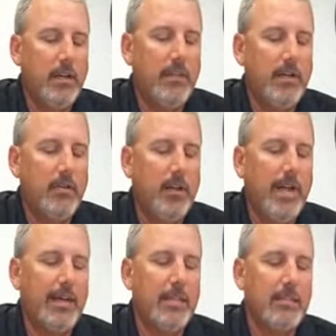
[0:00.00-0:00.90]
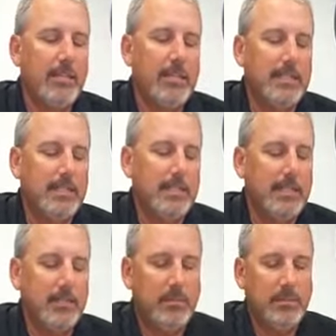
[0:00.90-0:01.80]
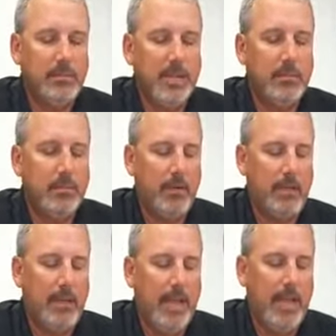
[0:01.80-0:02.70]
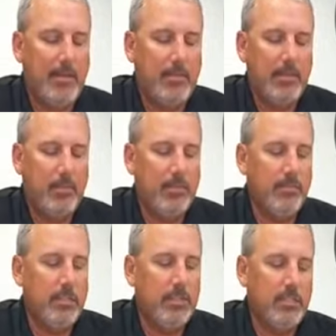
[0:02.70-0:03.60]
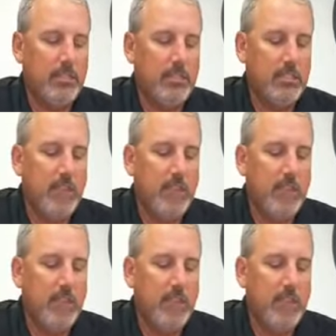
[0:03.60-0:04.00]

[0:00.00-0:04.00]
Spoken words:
There are riders and addendums, typewritten and handwritten provisions,